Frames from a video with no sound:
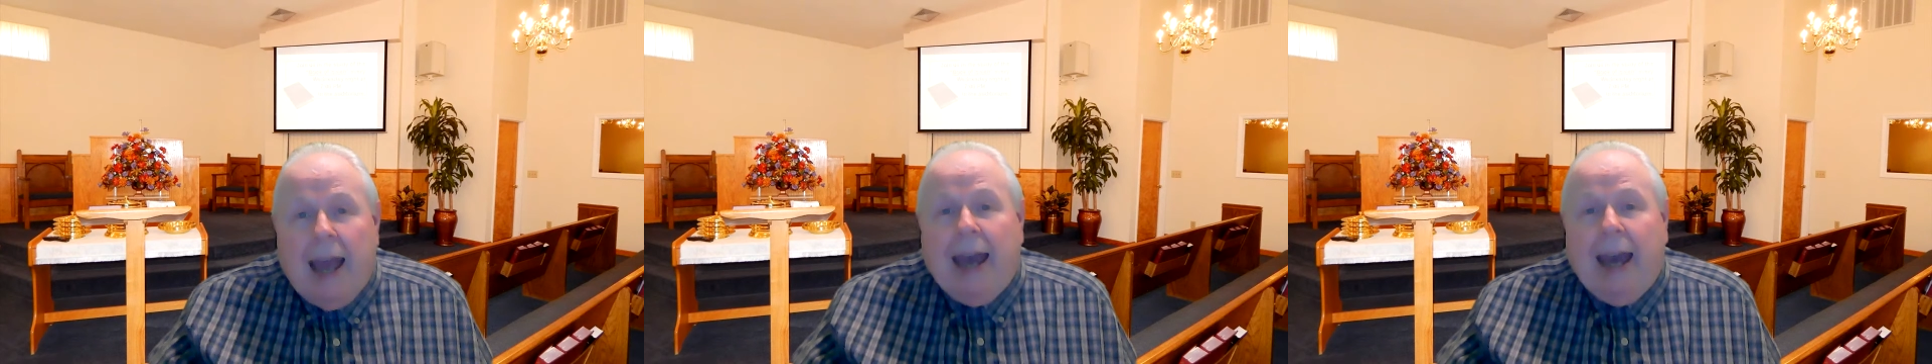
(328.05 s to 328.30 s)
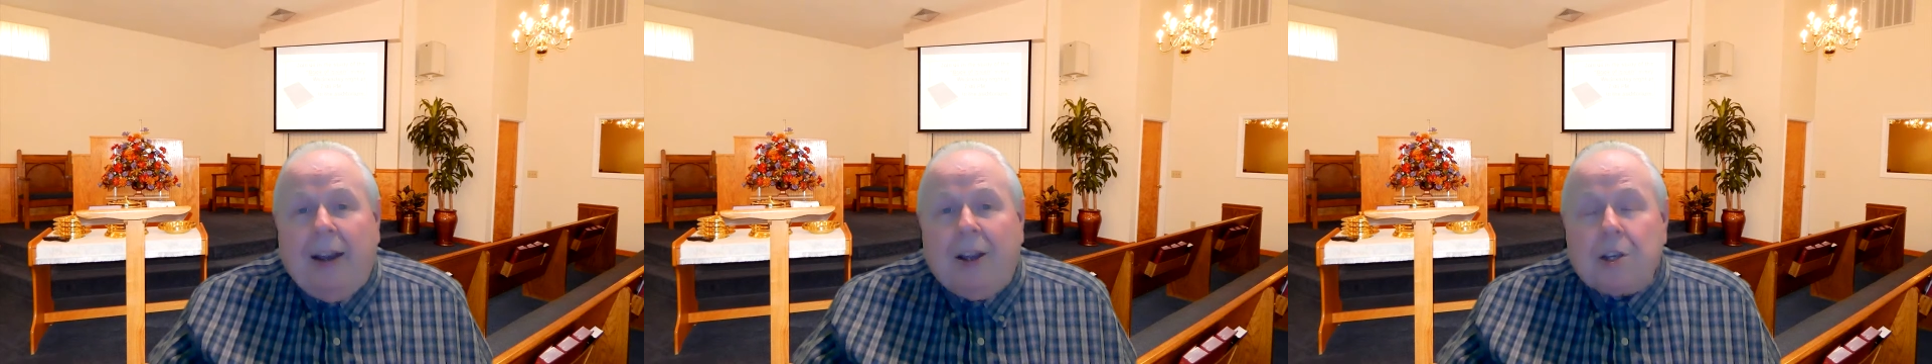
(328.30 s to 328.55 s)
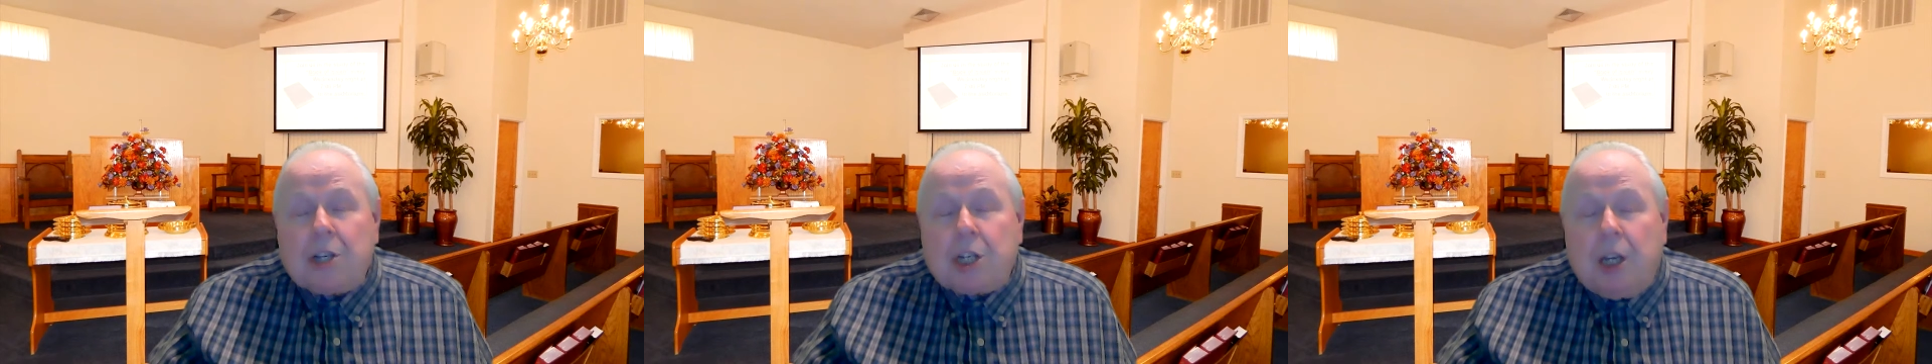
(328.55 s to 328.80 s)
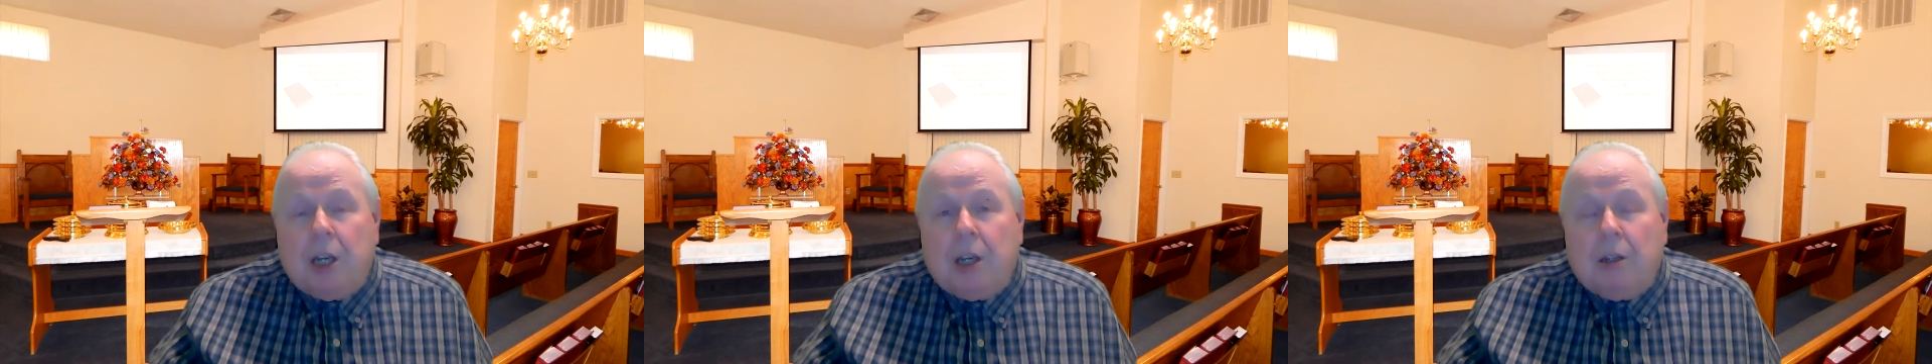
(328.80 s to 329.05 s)
and his
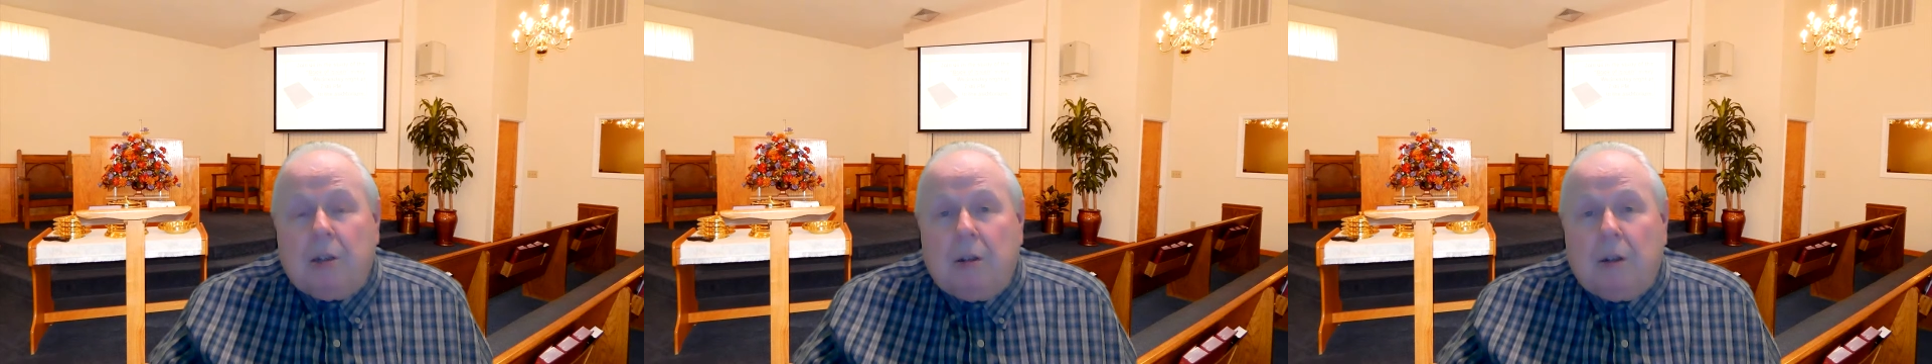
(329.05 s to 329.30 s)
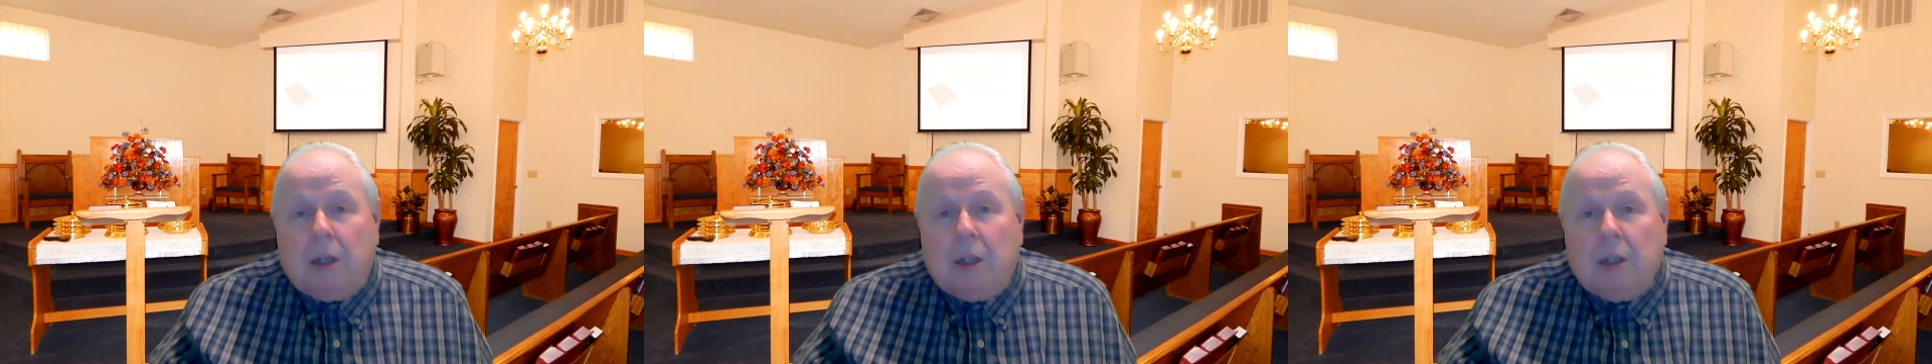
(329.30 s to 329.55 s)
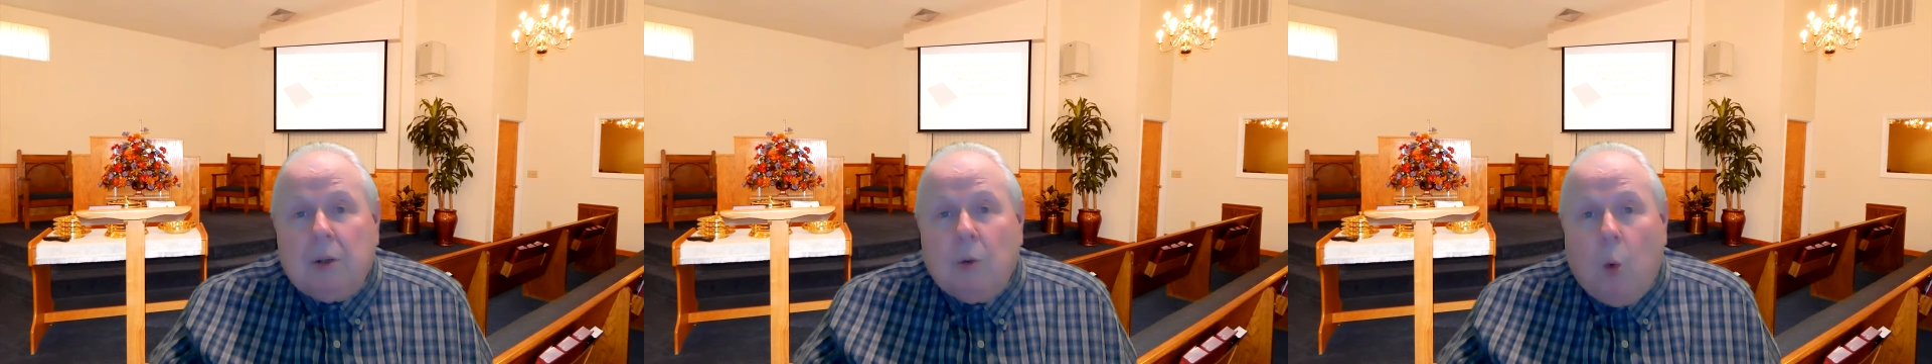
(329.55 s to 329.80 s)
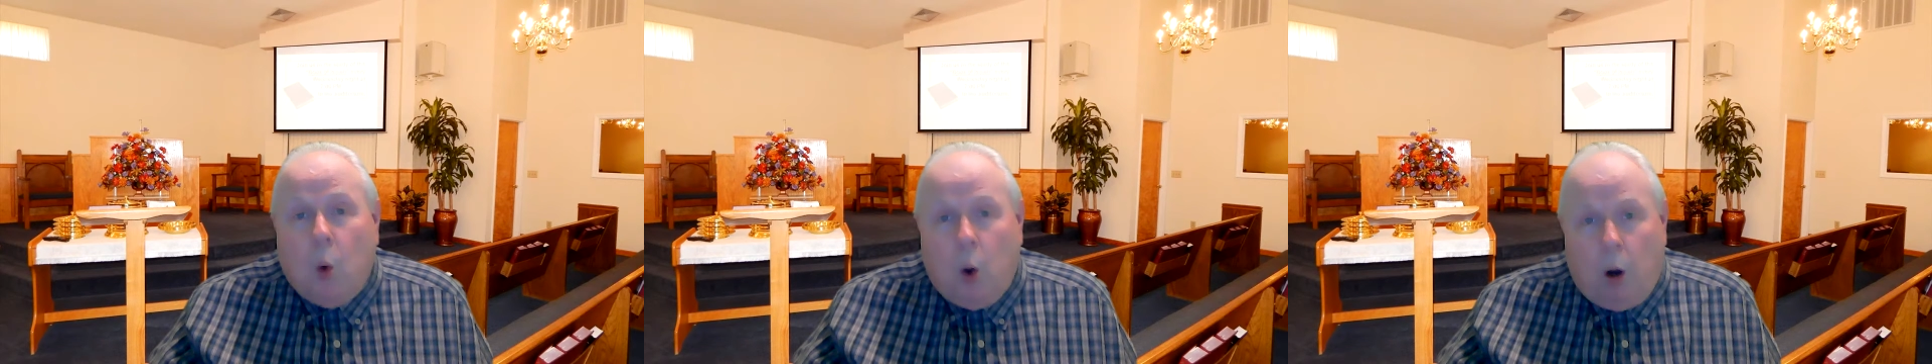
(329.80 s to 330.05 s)
skilled
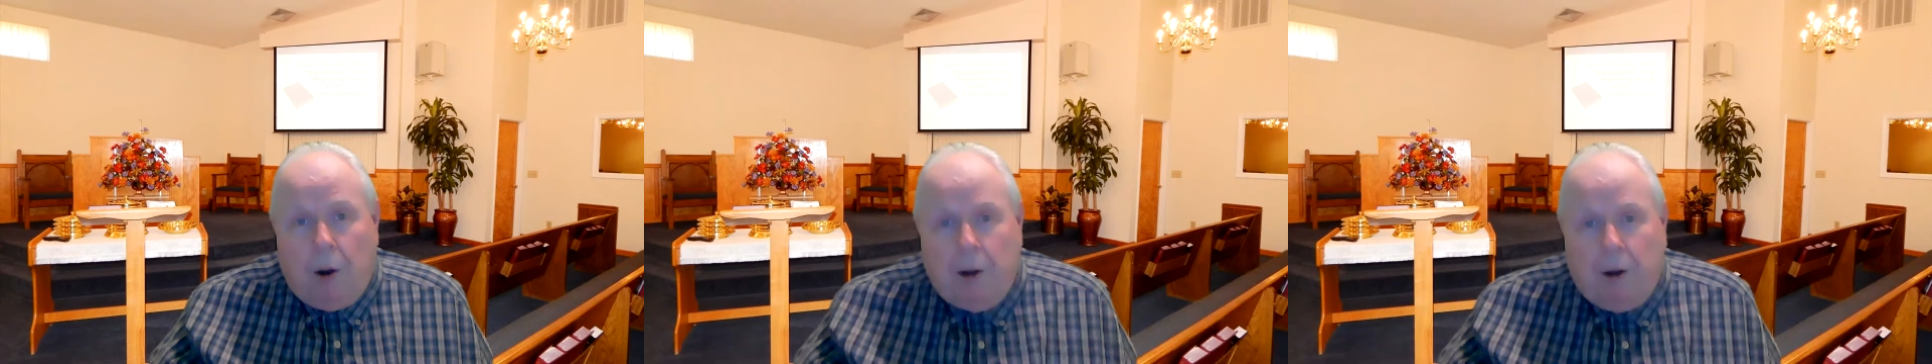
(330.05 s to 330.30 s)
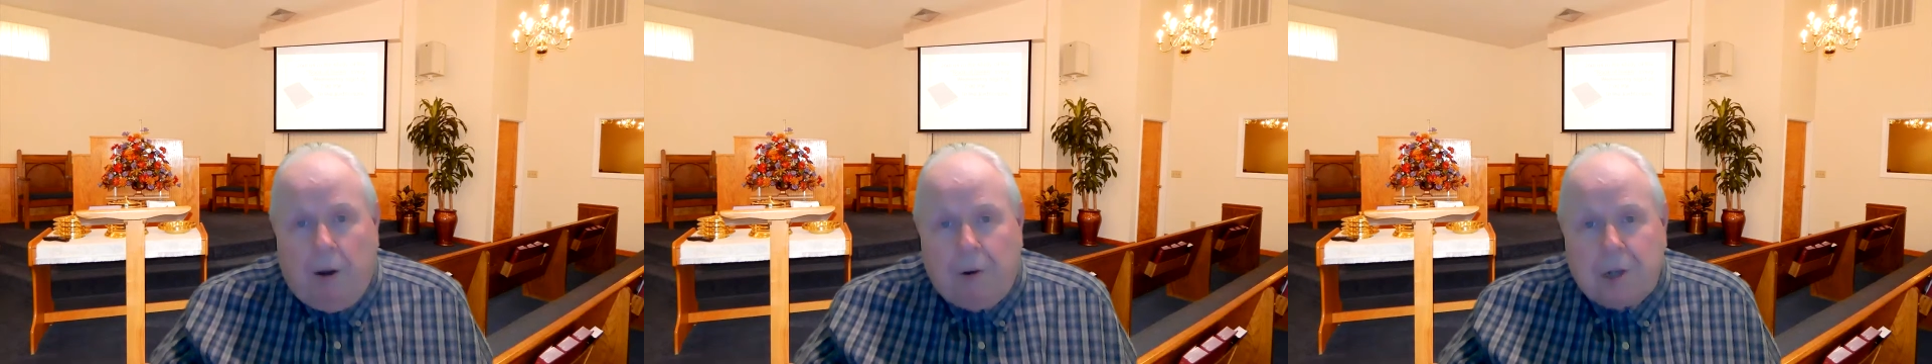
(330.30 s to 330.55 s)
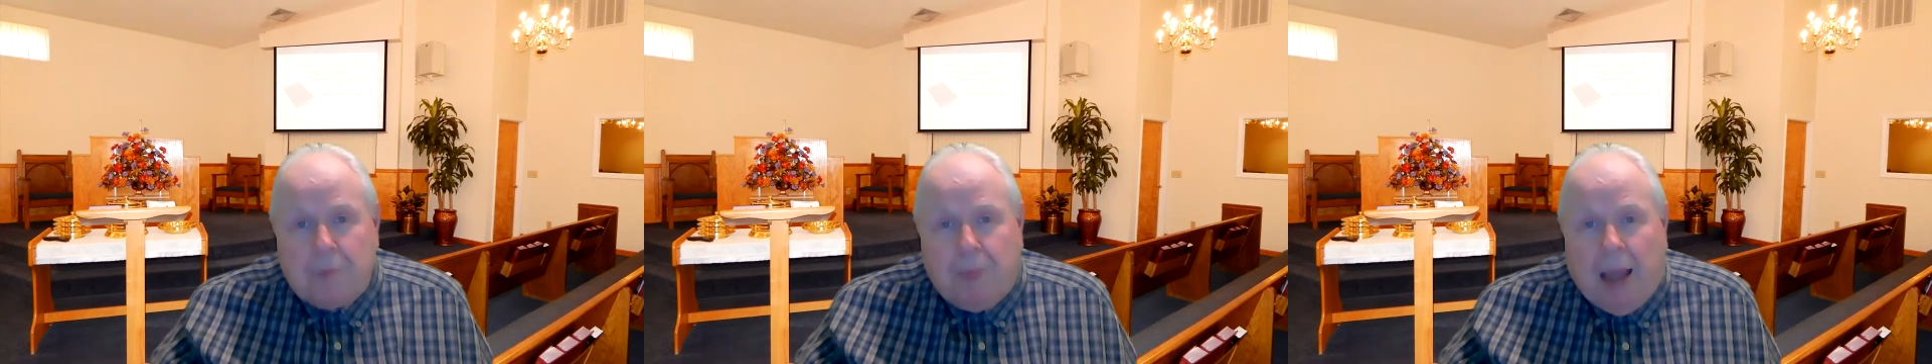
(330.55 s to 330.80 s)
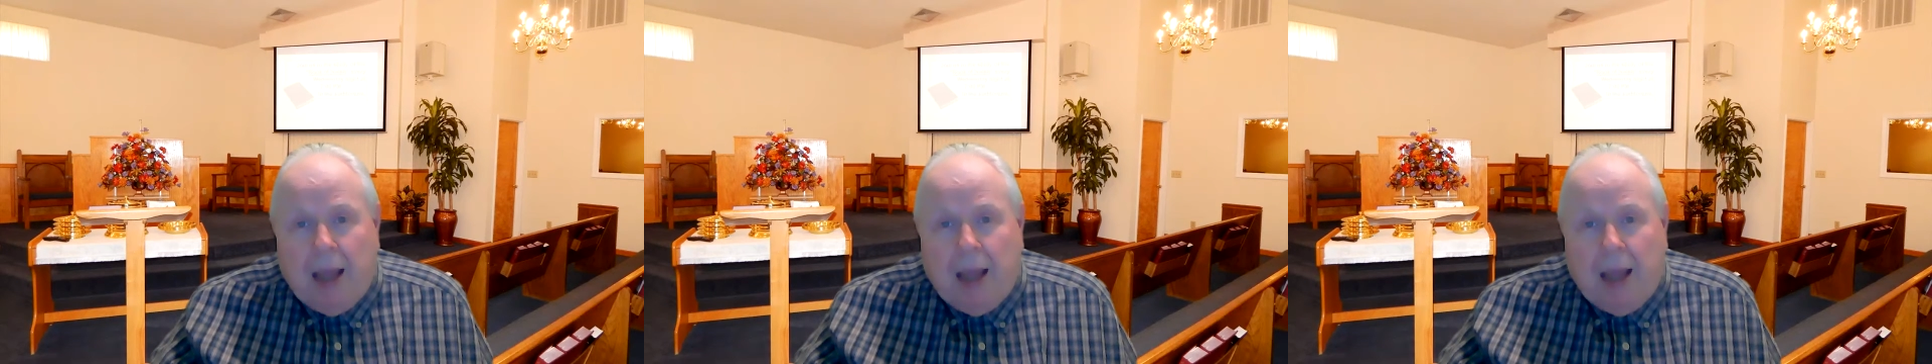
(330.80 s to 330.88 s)
warriors.